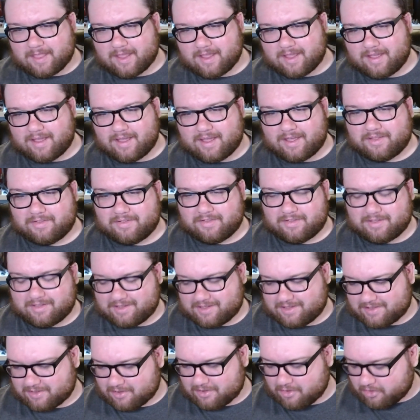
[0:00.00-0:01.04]
As
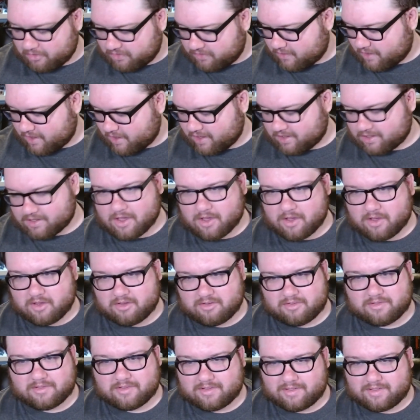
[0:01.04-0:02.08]
the old saying
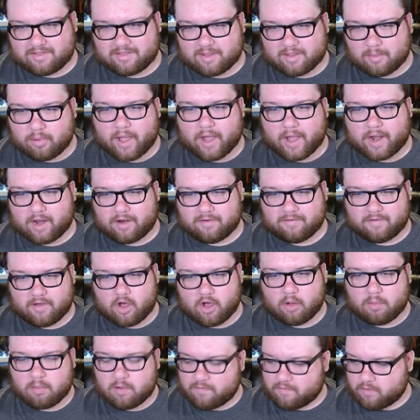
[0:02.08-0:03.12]
goes, the planet fell
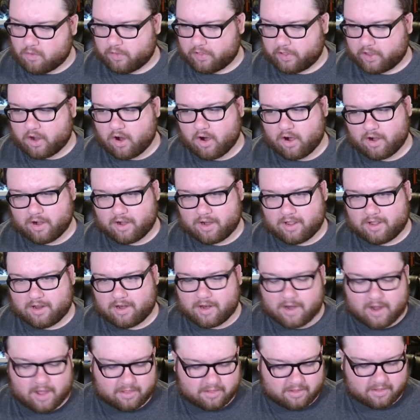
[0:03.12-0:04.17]
before the guard did, and
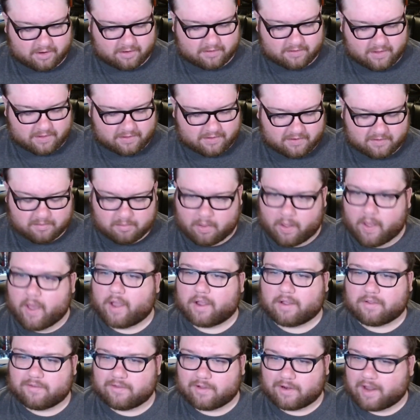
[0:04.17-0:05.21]
I think that this
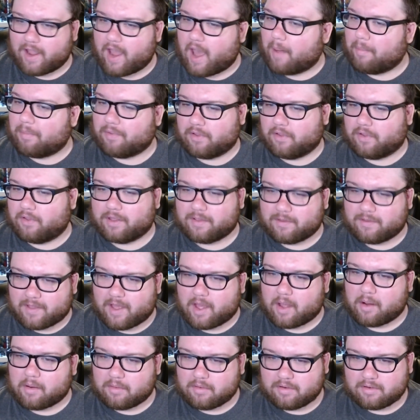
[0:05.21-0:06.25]
box encapsulates
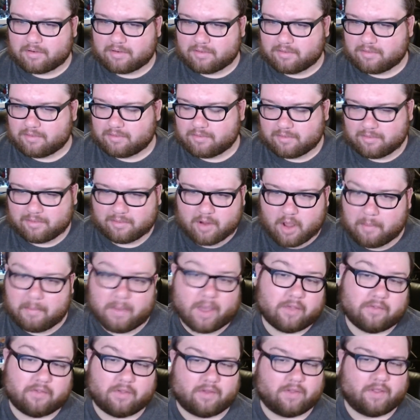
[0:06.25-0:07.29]
that
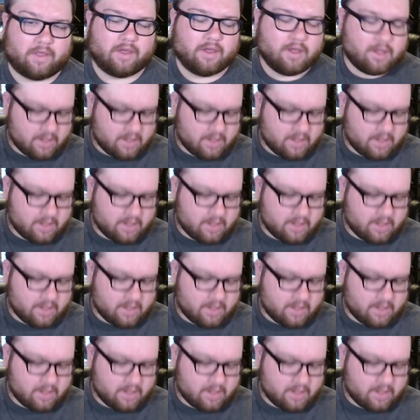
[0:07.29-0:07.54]
amazingly.